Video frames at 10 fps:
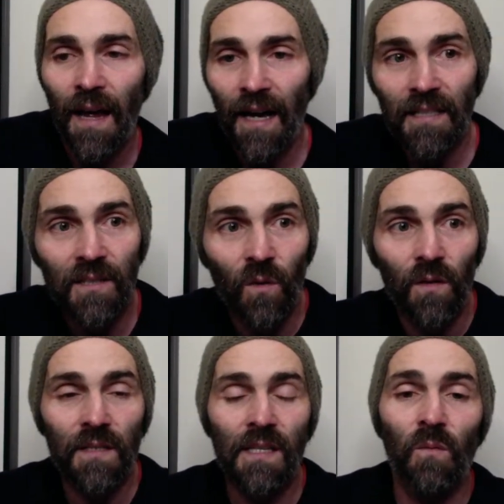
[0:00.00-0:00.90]
Our
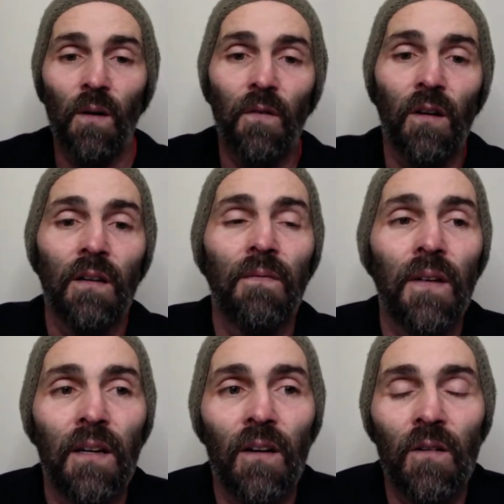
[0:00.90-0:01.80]
sources, and we've got it in
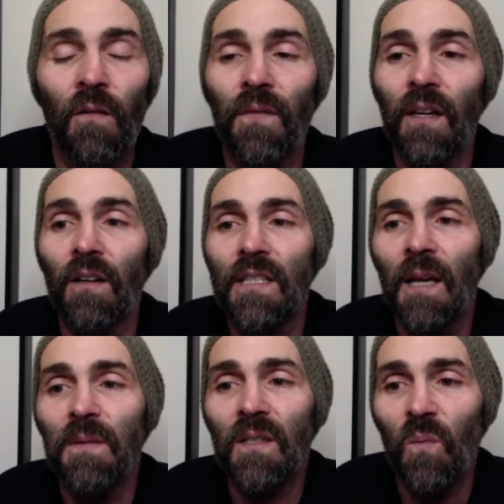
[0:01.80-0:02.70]
video on
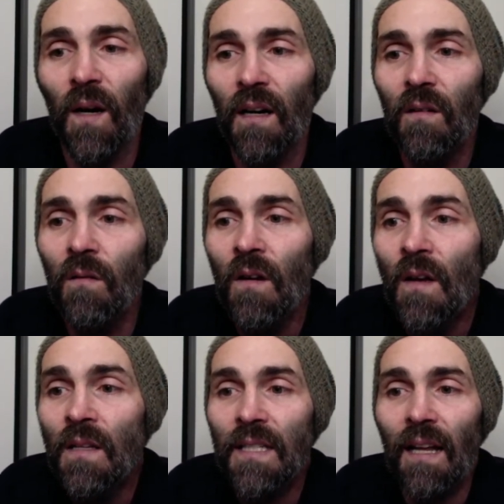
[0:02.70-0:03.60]
videotapes as well,
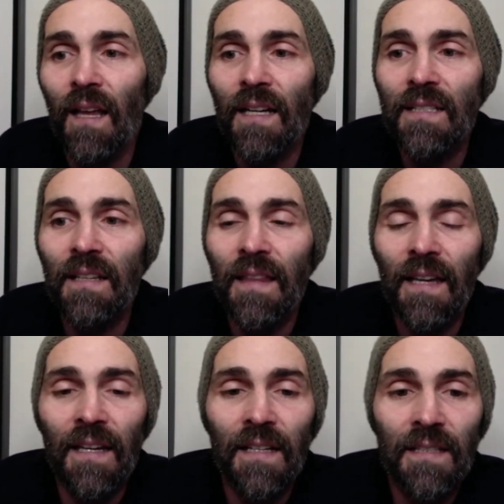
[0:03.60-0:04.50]
tell us that
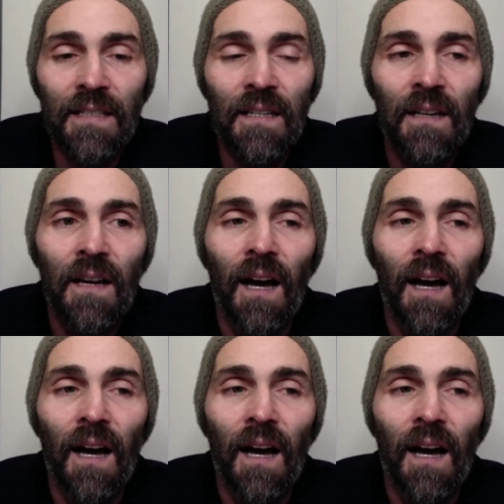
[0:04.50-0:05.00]
there's